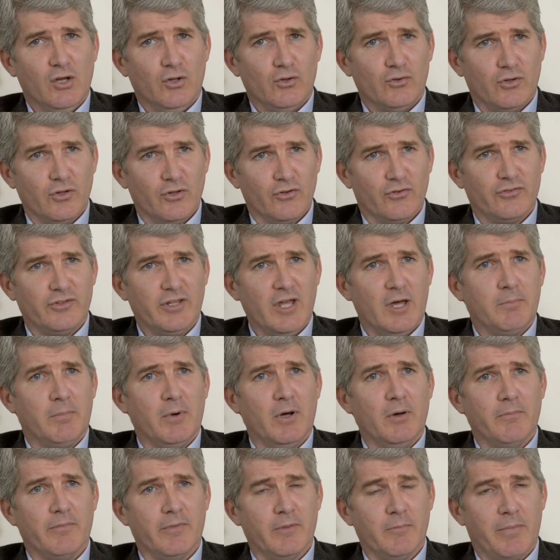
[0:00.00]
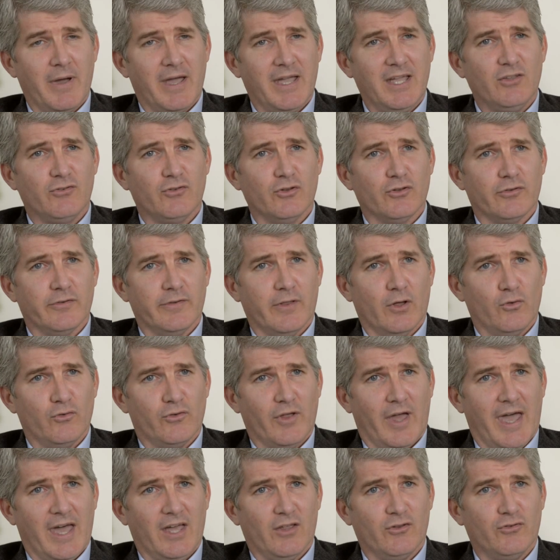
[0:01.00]
to step up the basis of
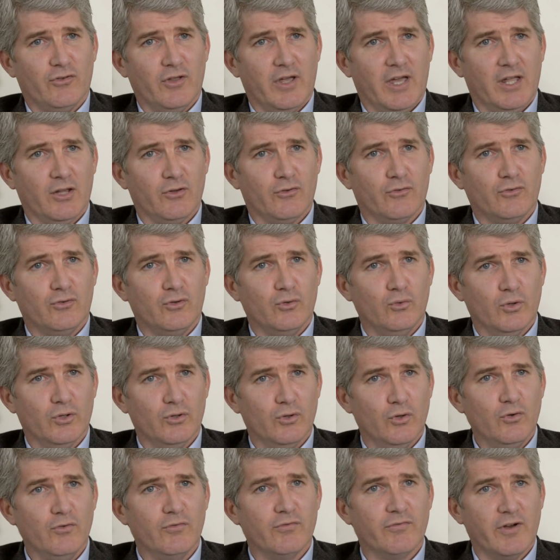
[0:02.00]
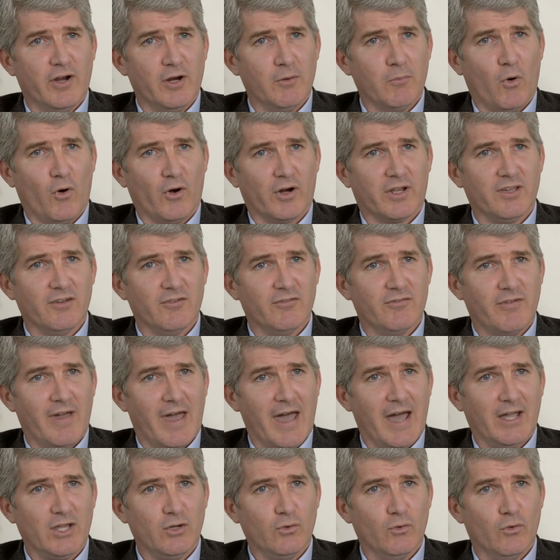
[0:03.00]
those assets to a new fair market
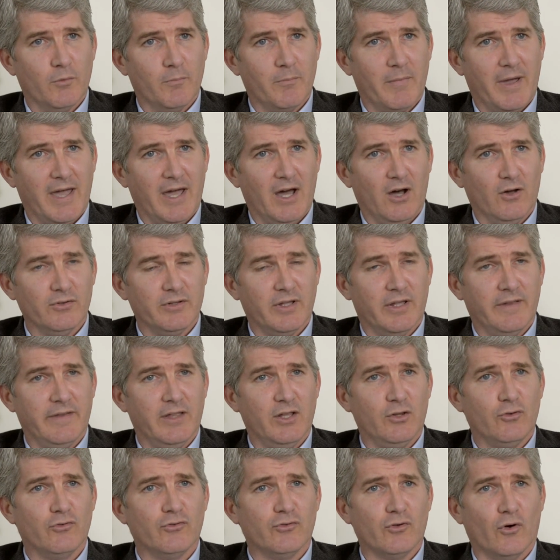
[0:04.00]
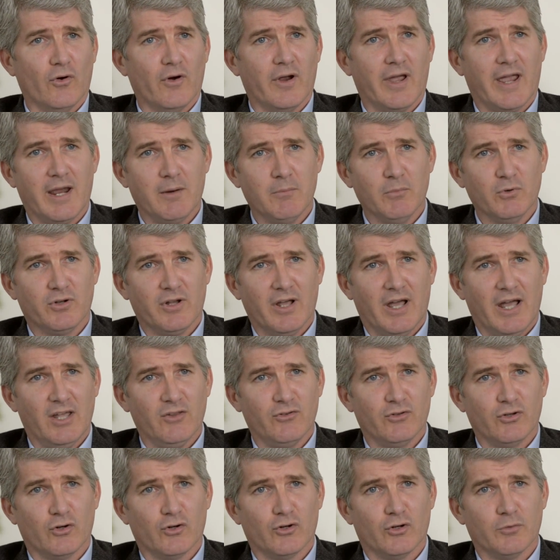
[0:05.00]
value amount and then start
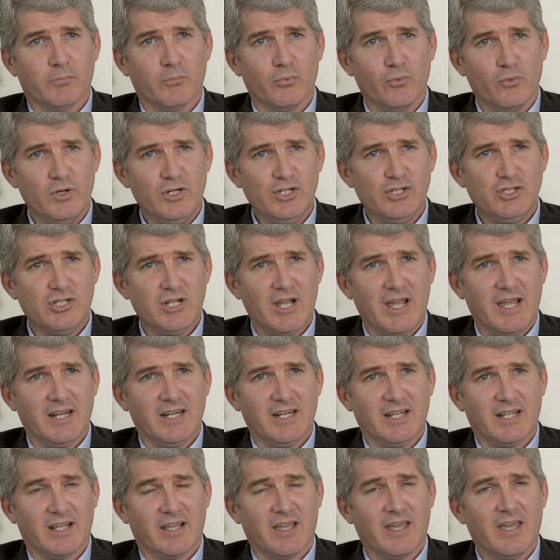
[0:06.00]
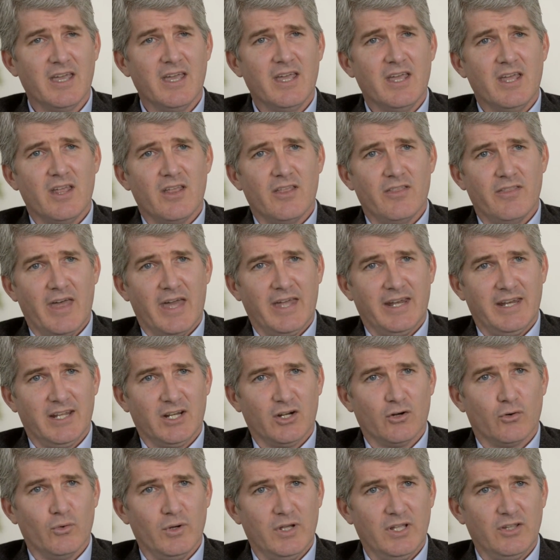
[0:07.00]
amortizing or depreciating that
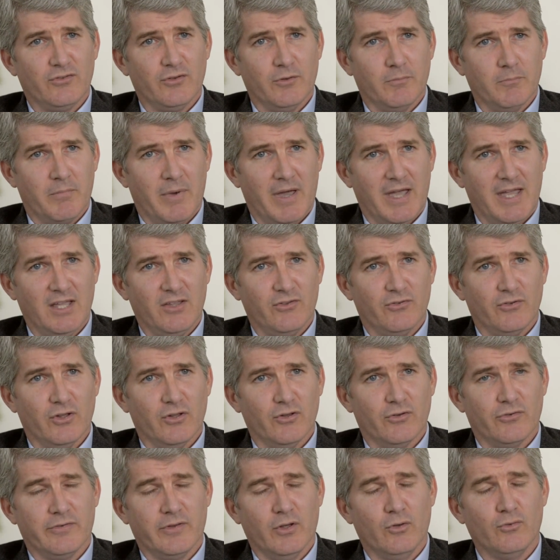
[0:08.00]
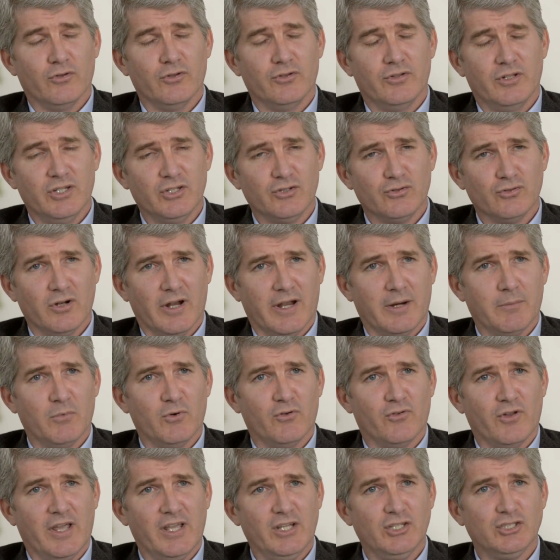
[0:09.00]
increase in basis. Those additional
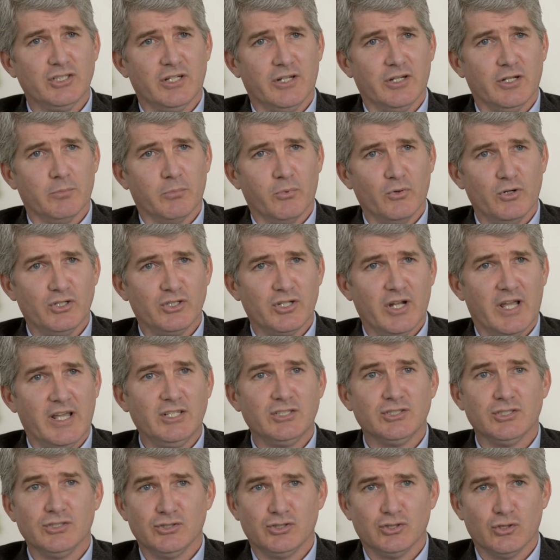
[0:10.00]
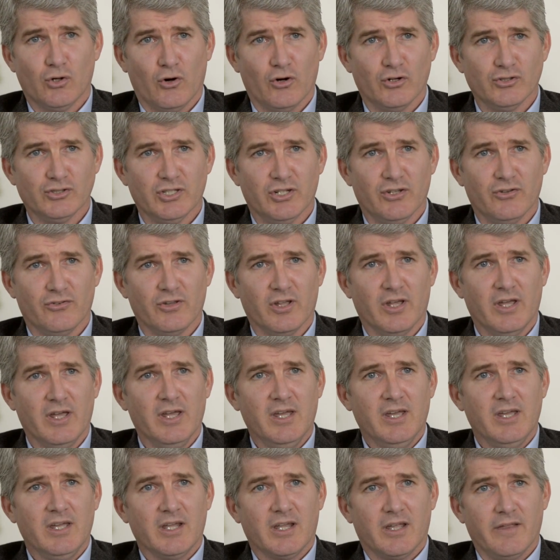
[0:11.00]
amortization and depreciation charges
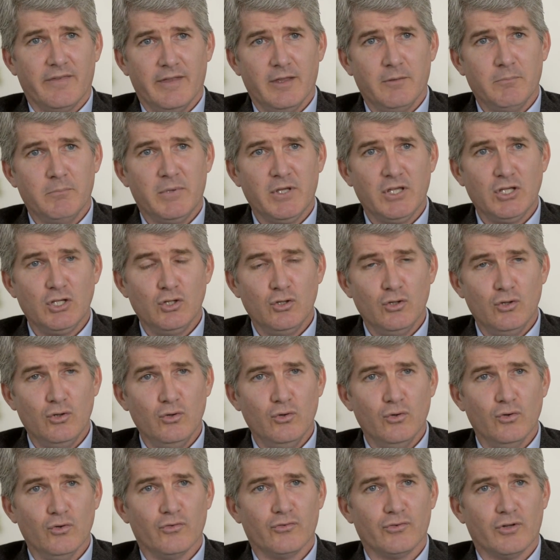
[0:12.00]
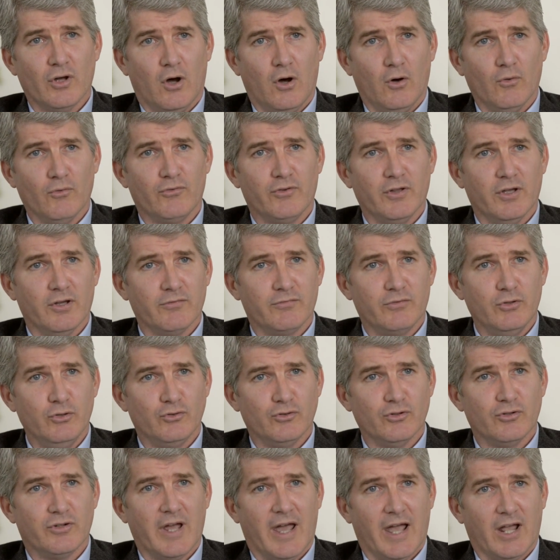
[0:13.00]
can then be used to offset
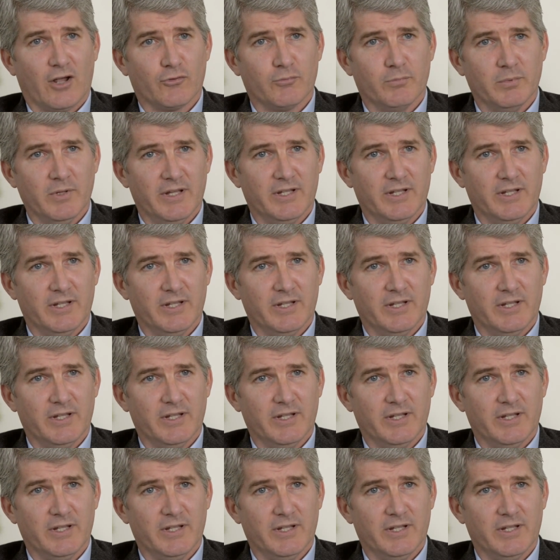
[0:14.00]
future taxable